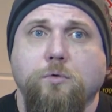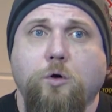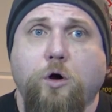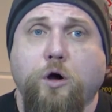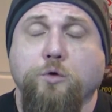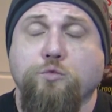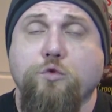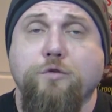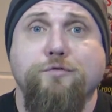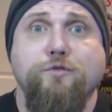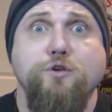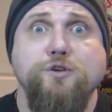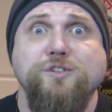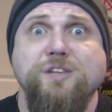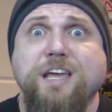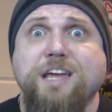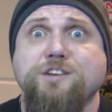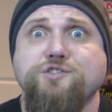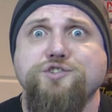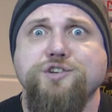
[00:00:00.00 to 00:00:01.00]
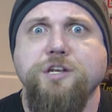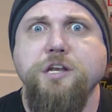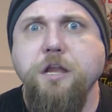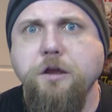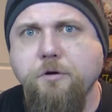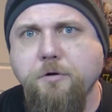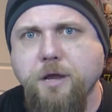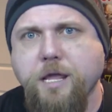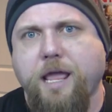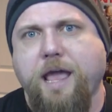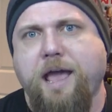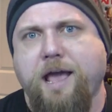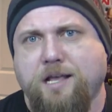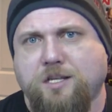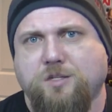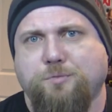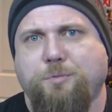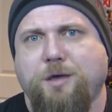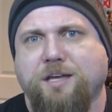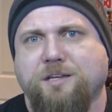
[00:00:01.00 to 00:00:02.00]
on reverse engineering
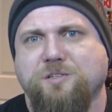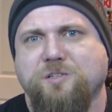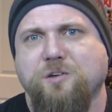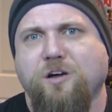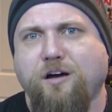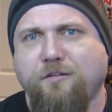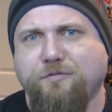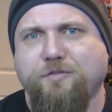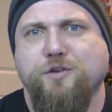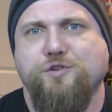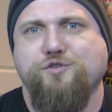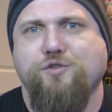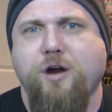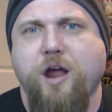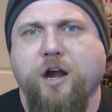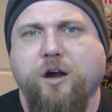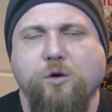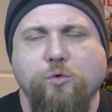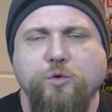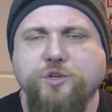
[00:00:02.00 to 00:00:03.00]
aspects of the tracker,